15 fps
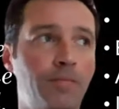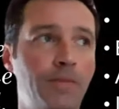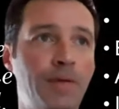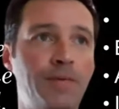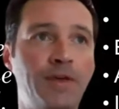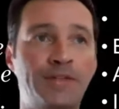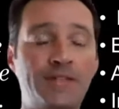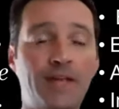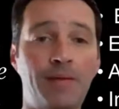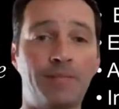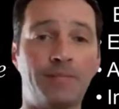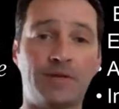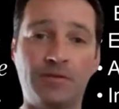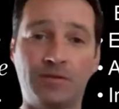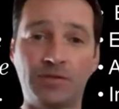maybe
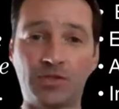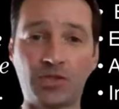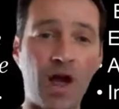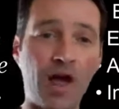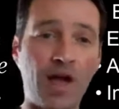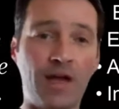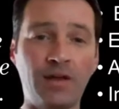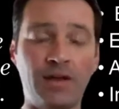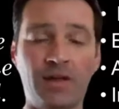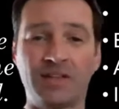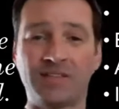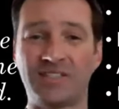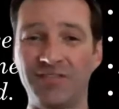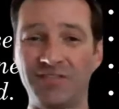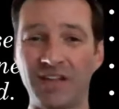attempt, try,
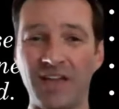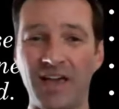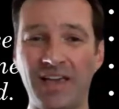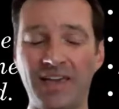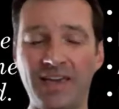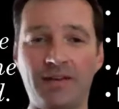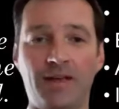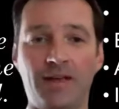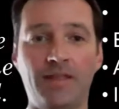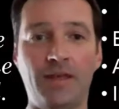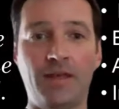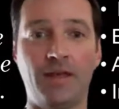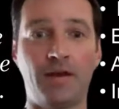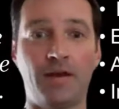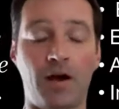see if they like it, and
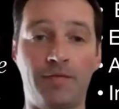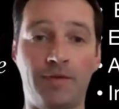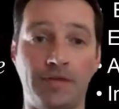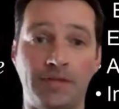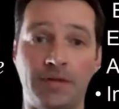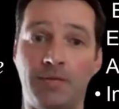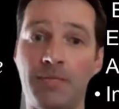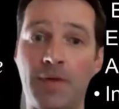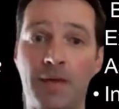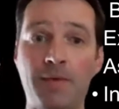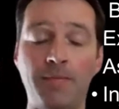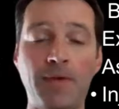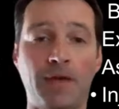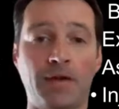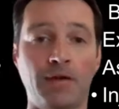then obviously
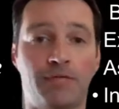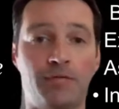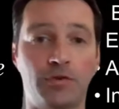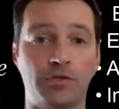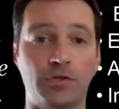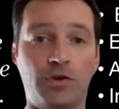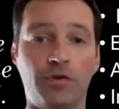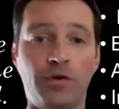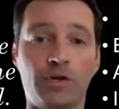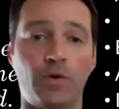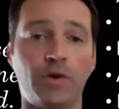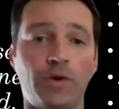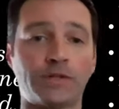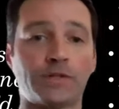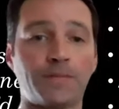maybe make a future career
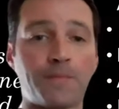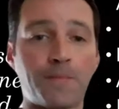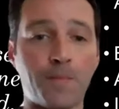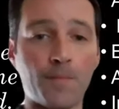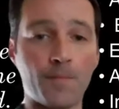choice.